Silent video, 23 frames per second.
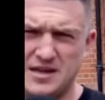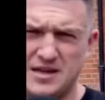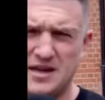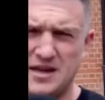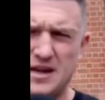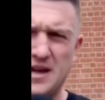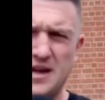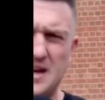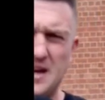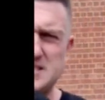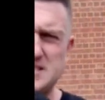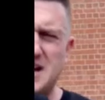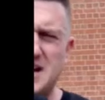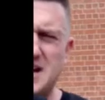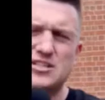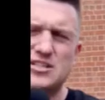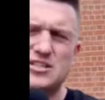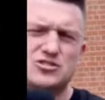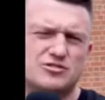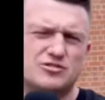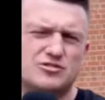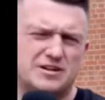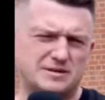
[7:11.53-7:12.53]

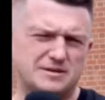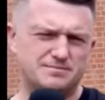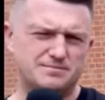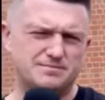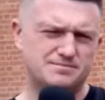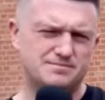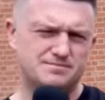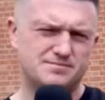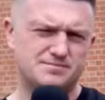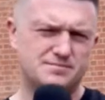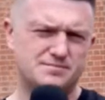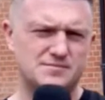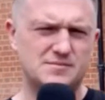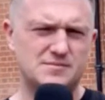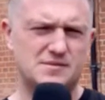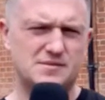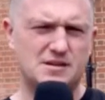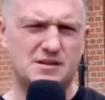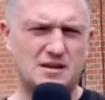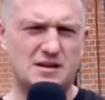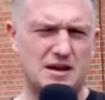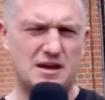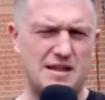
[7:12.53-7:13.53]
He was working as a
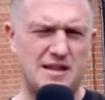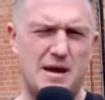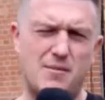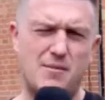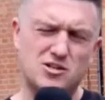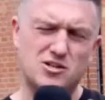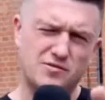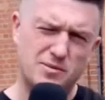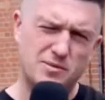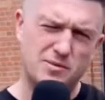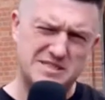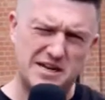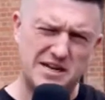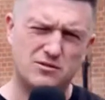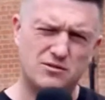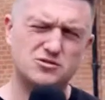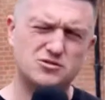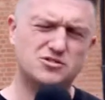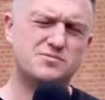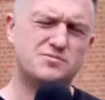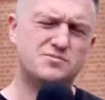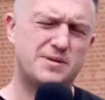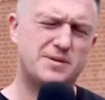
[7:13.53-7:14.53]
bus driver,
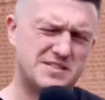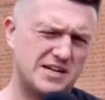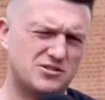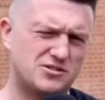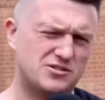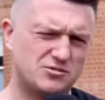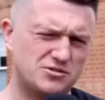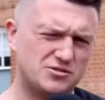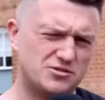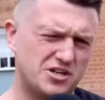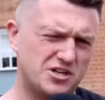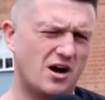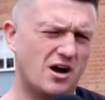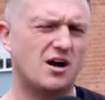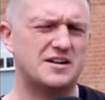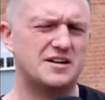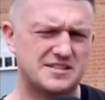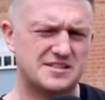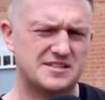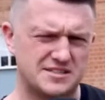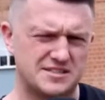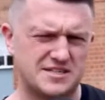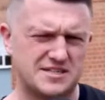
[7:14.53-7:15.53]
Alex, a
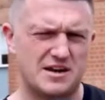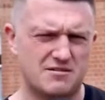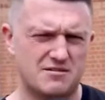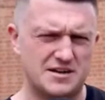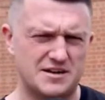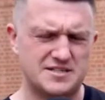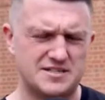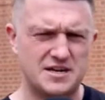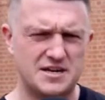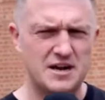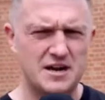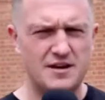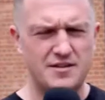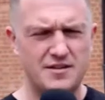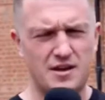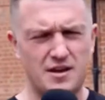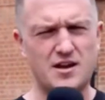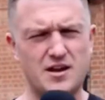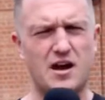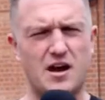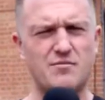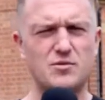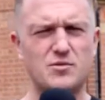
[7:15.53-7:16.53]
bus driver in
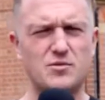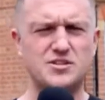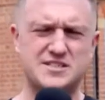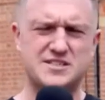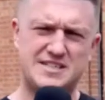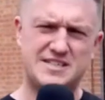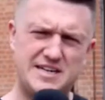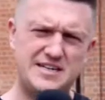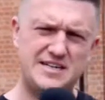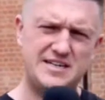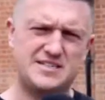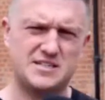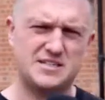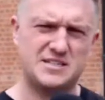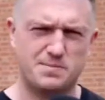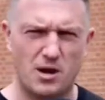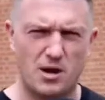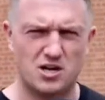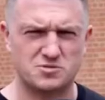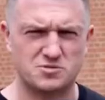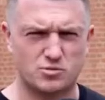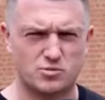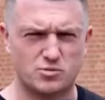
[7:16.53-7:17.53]
London.
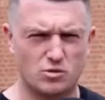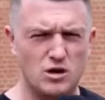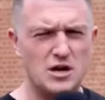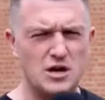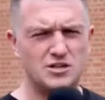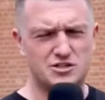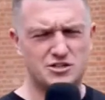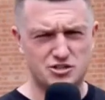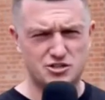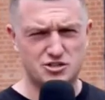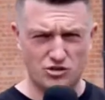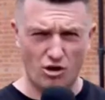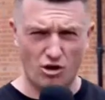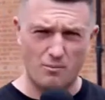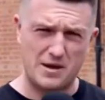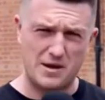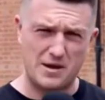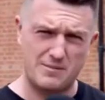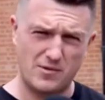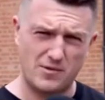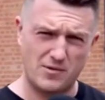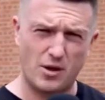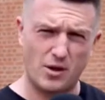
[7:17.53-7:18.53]
So at any
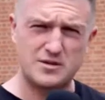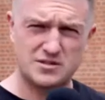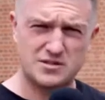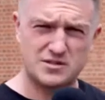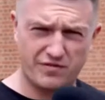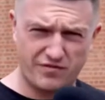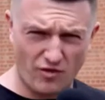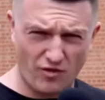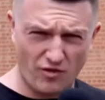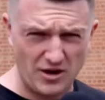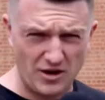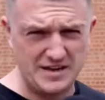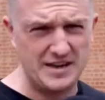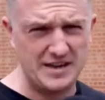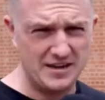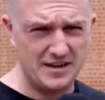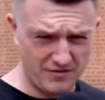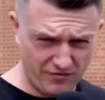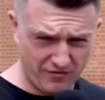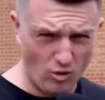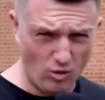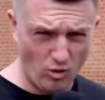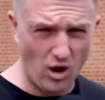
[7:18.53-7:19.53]
point that he wanted to ram
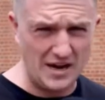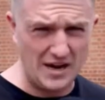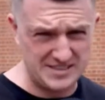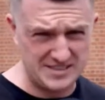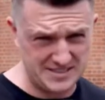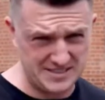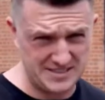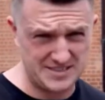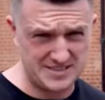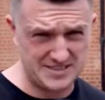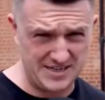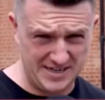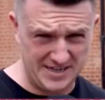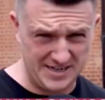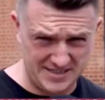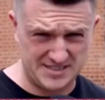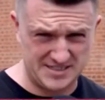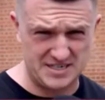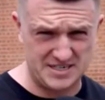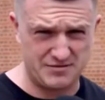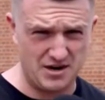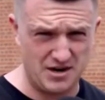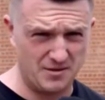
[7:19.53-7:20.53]
that bus into whatever he
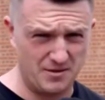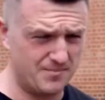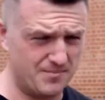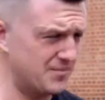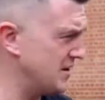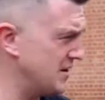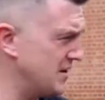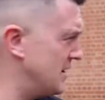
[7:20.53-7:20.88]
could have.